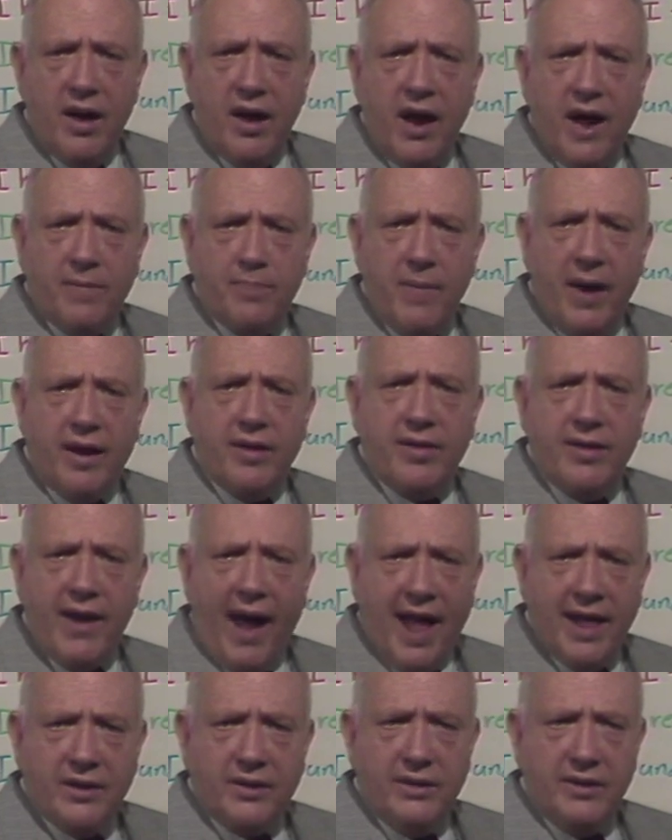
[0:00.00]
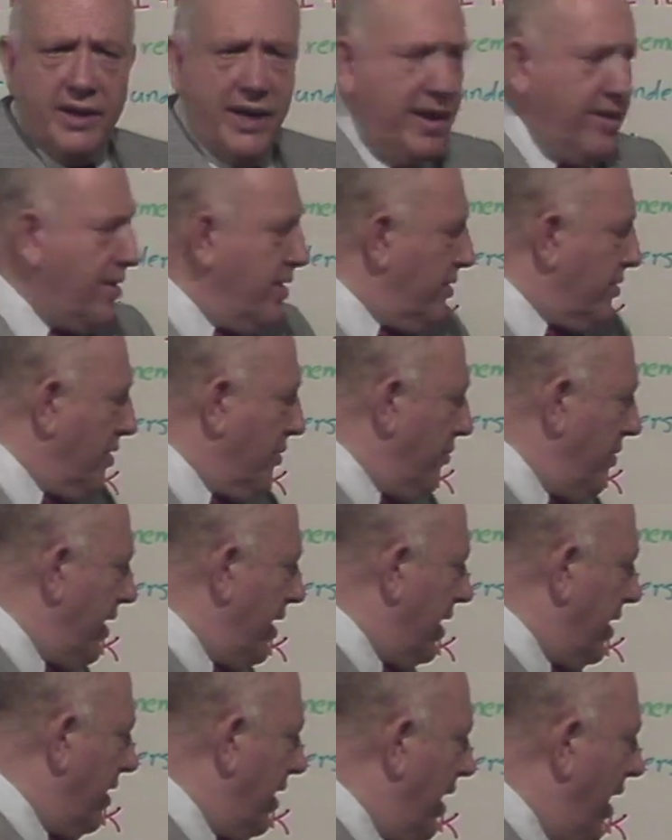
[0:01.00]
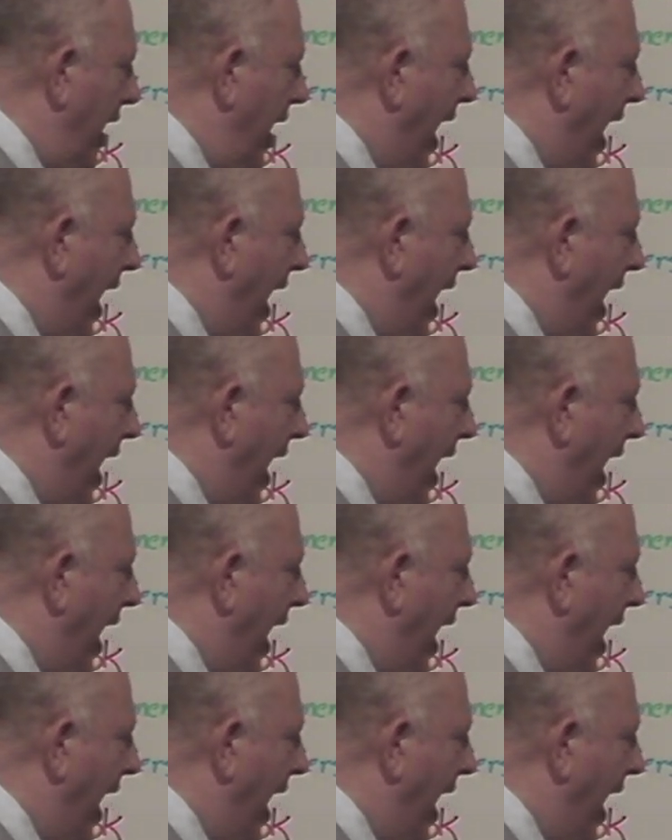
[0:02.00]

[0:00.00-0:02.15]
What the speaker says: it makes the article easier to read,